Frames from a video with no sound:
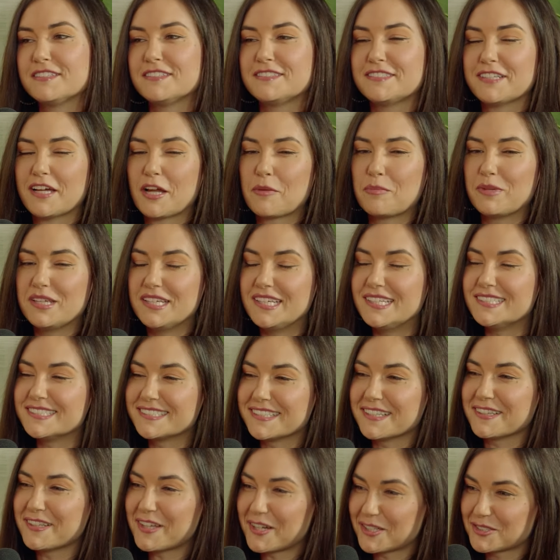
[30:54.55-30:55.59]
Time is
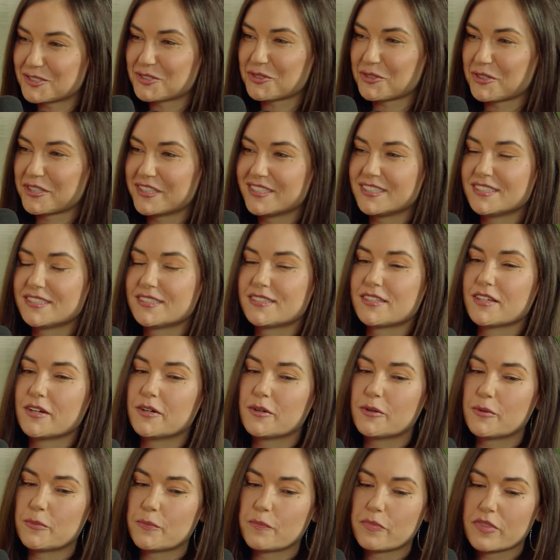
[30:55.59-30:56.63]
a luxury.
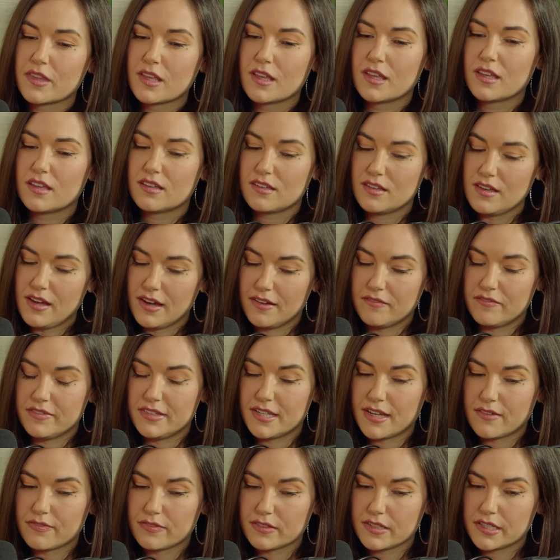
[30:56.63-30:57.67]
So, yeah, I've
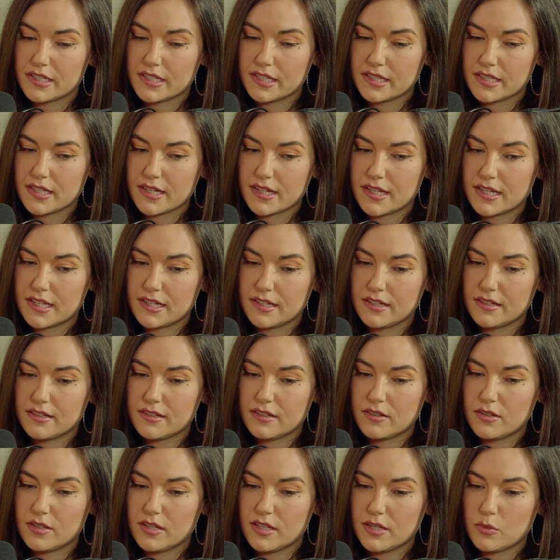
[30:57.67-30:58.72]
definitely done that. And
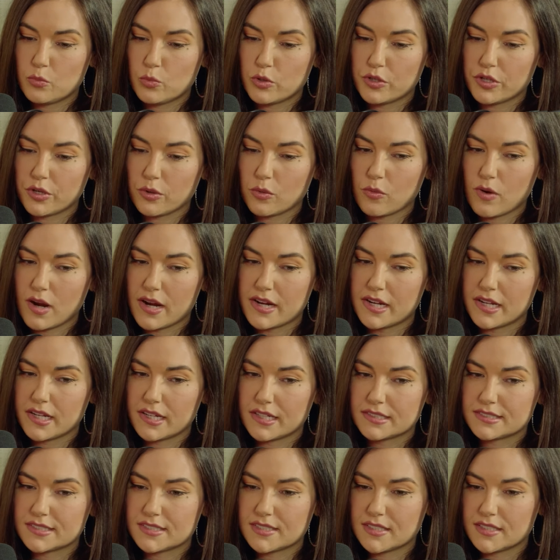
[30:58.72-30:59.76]
and when you're writing,
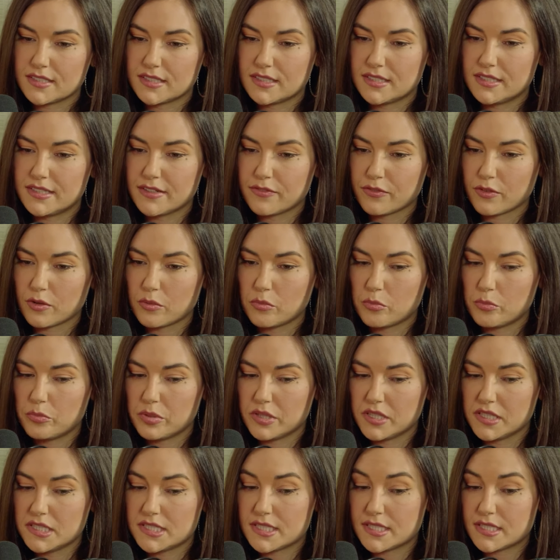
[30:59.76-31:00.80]
it's a different
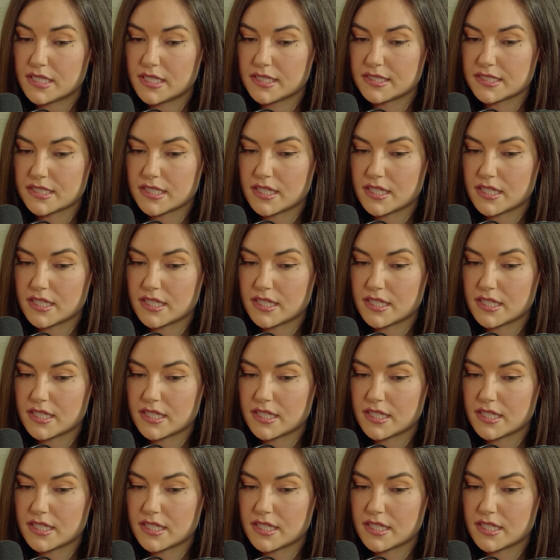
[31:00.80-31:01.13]
beast. It's